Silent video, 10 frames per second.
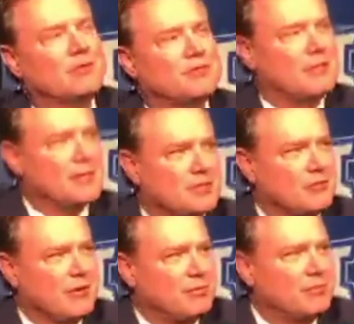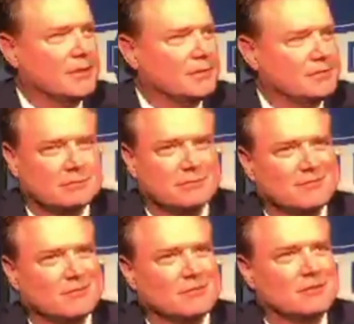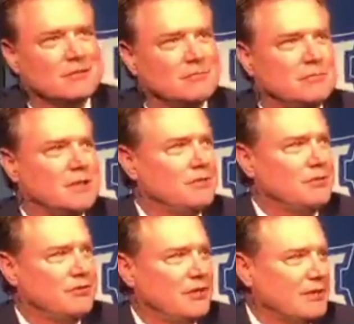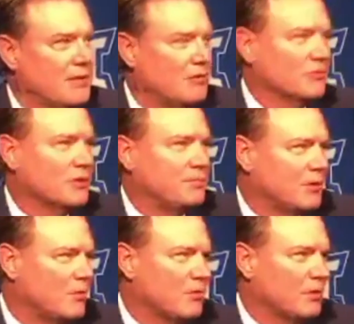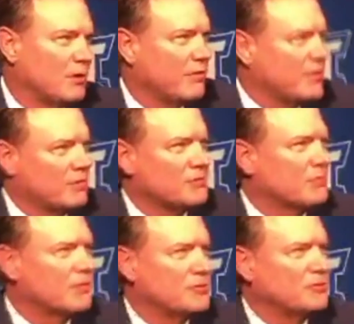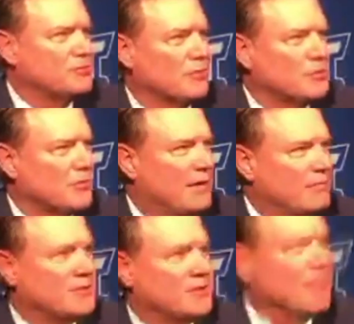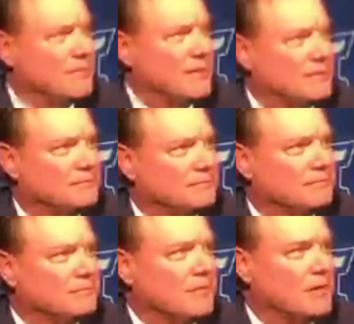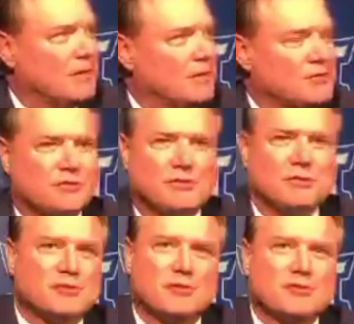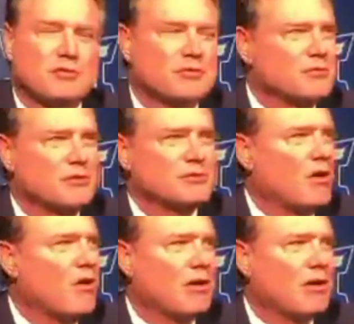That's a great point. But do you think that'll hold up in the court of law that those are the only two sports where athletes can be paid? So there's